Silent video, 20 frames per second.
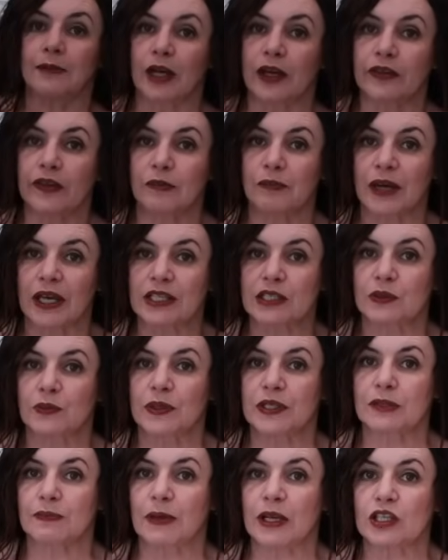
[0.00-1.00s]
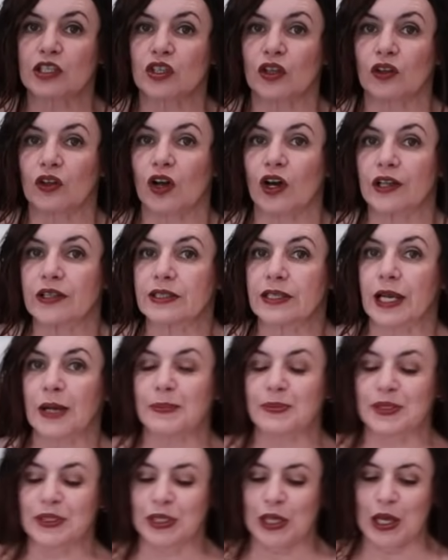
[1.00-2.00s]
not the best with spatial
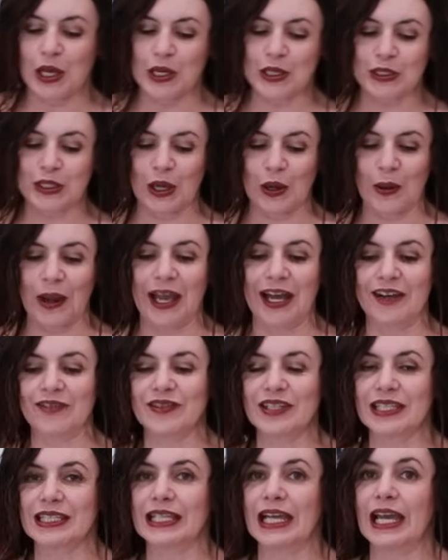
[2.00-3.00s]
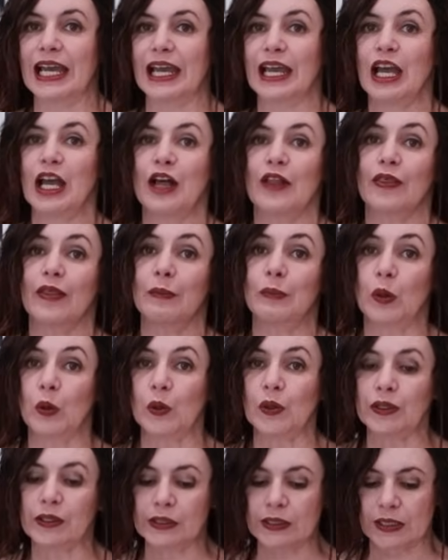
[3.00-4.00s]
concepts, so I have to say the
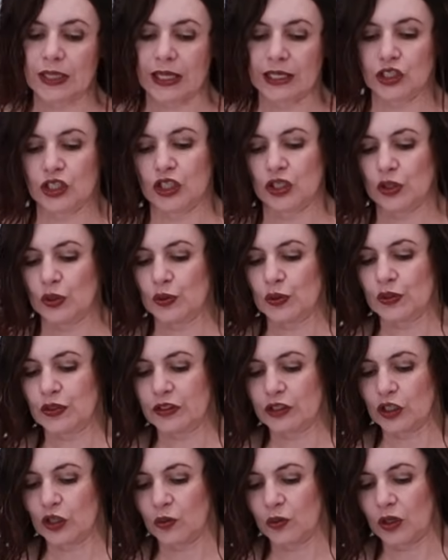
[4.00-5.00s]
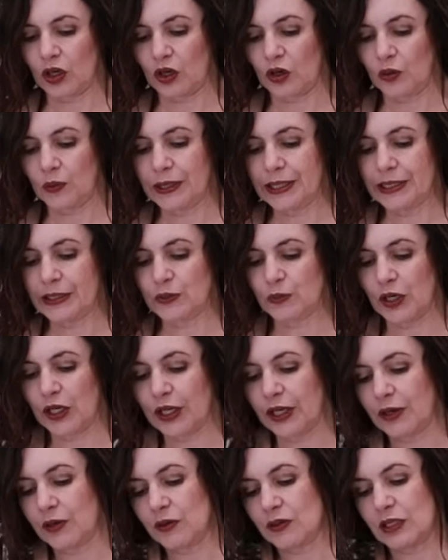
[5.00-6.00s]
bowls I choose don't always
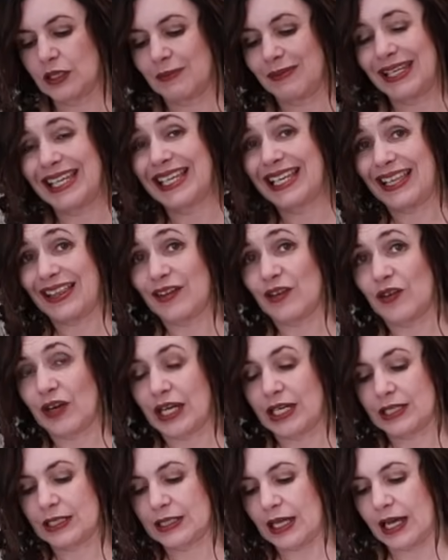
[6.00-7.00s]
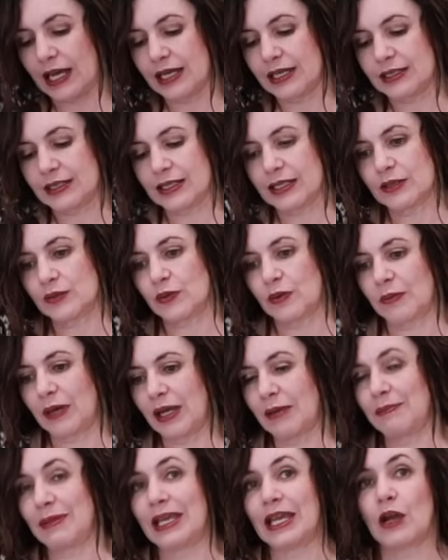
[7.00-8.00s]
work out to be the right size. This one
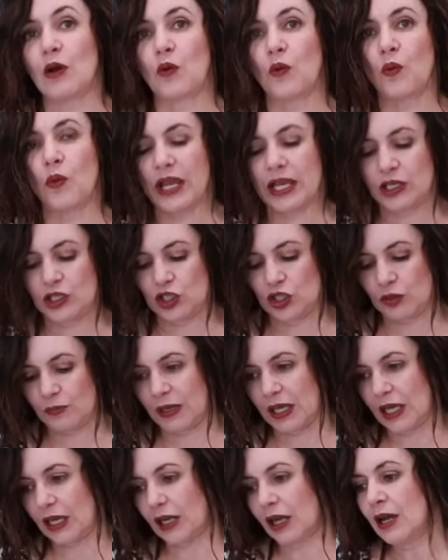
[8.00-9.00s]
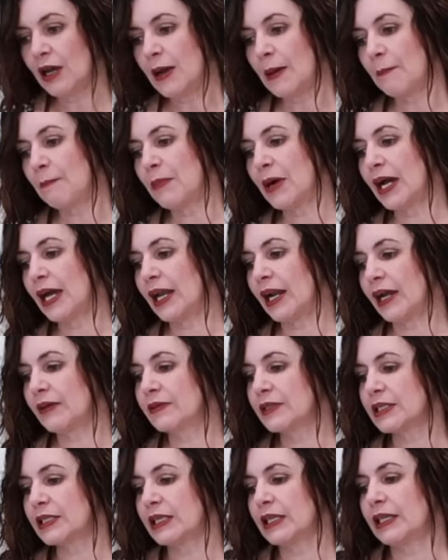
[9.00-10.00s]
might be way too big, but I
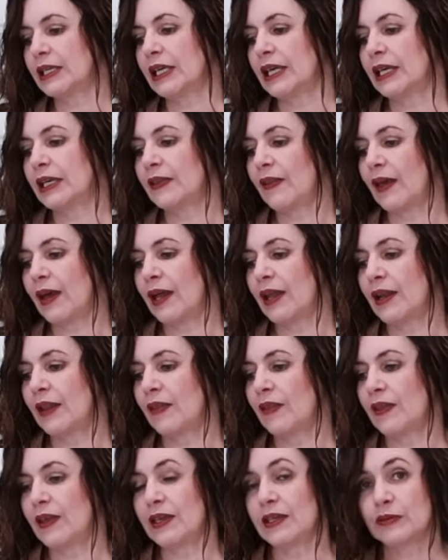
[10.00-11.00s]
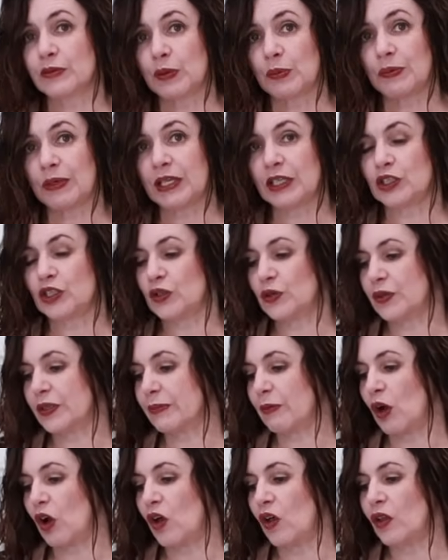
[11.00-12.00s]
was thinking that these would be too
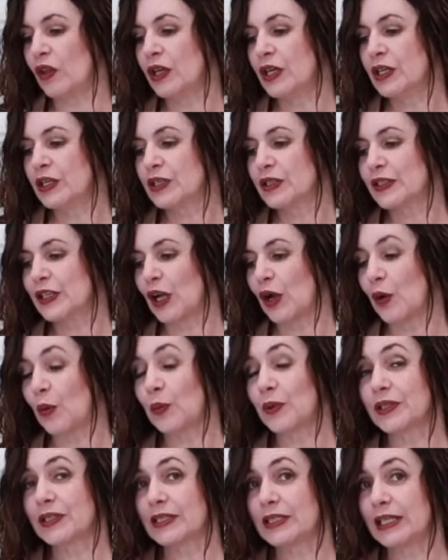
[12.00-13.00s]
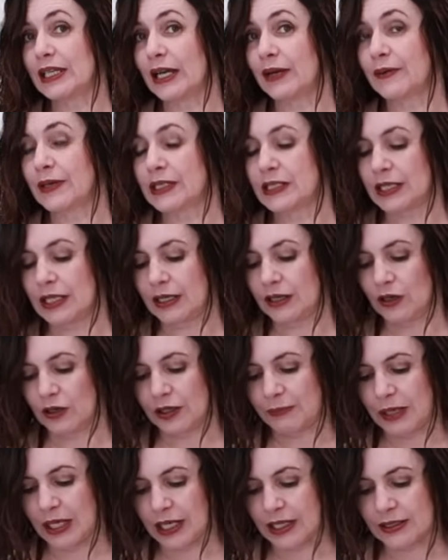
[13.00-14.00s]
small. So we'll see how I did
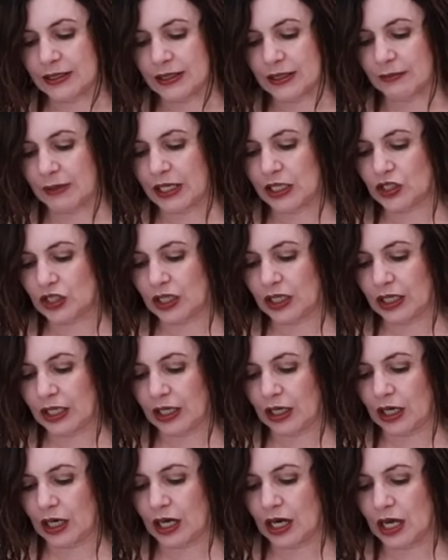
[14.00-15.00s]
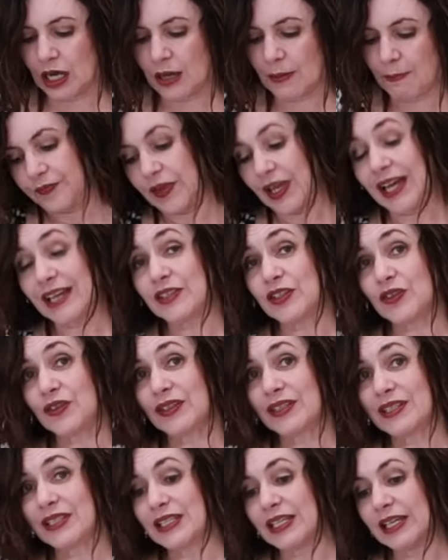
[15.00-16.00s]
on my estimation here. As you
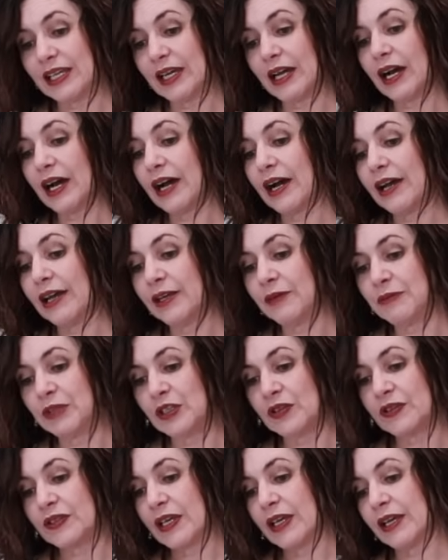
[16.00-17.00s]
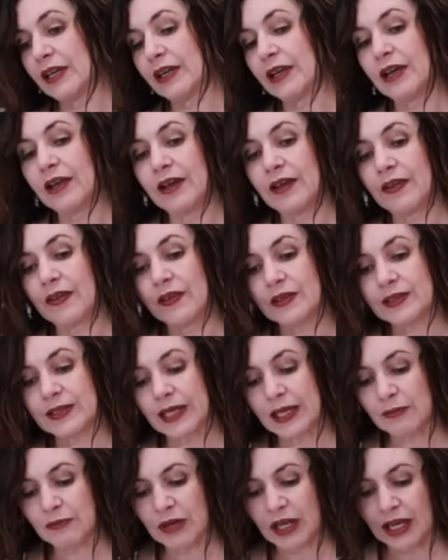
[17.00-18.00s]
can see, I'm using the
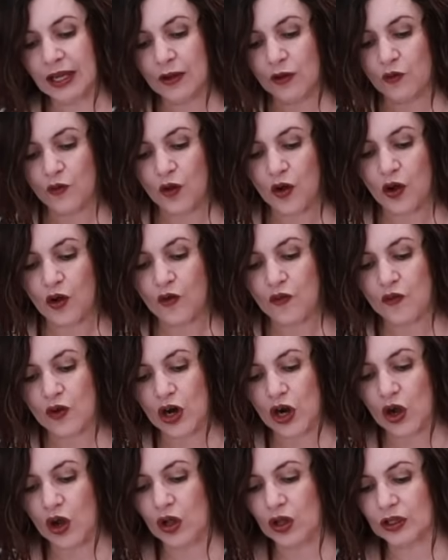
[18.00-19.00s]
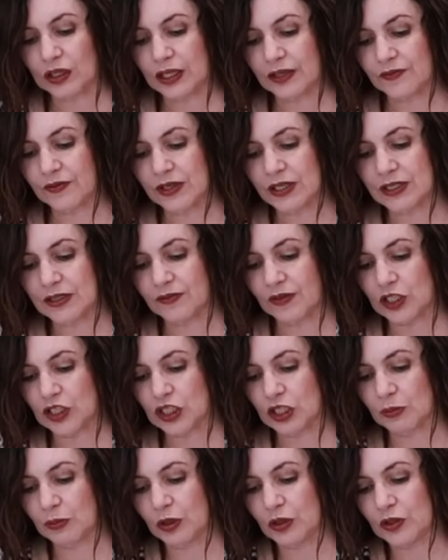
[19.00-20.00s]
same knife for all of these
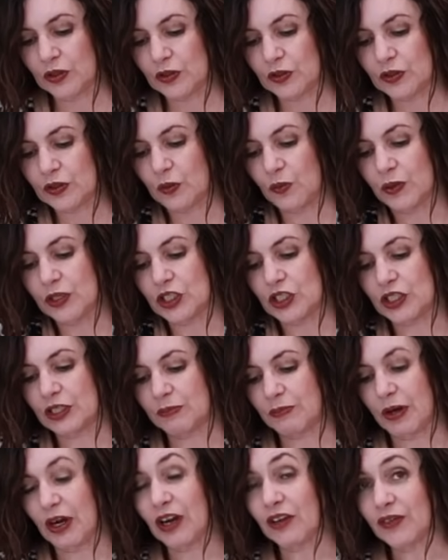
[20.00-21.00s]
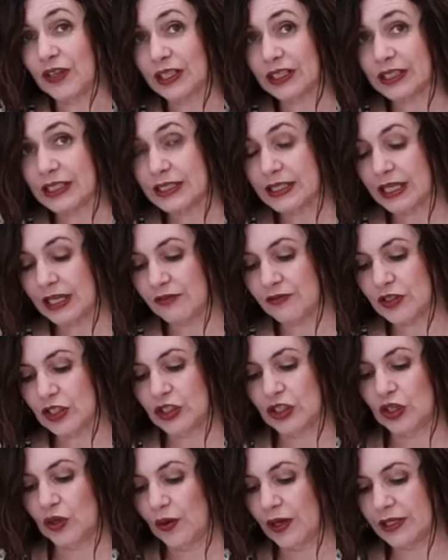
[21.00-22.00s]
vegetables, which is perfectly safe to
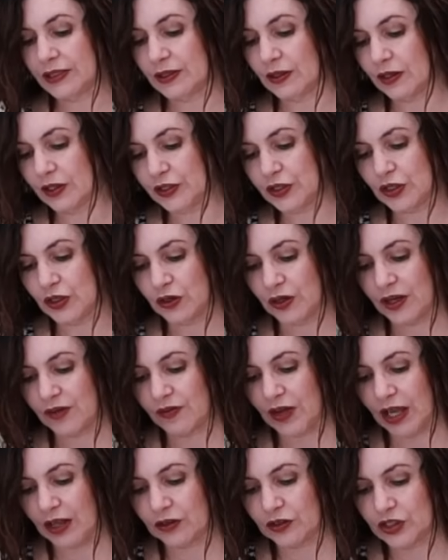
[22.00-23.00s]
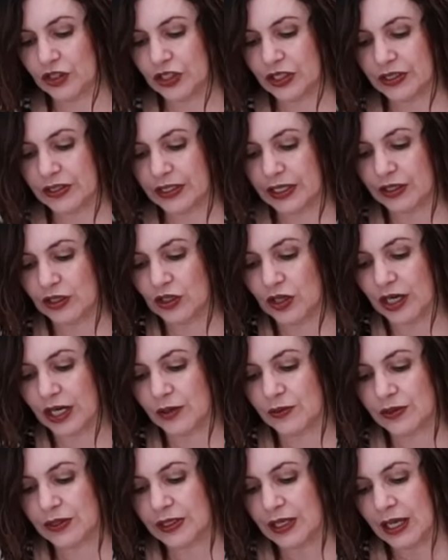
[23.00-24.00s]
do as long as you don't have allergies in your
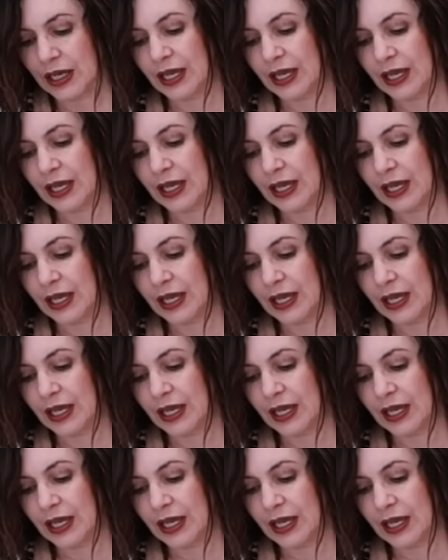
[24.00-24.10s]
house.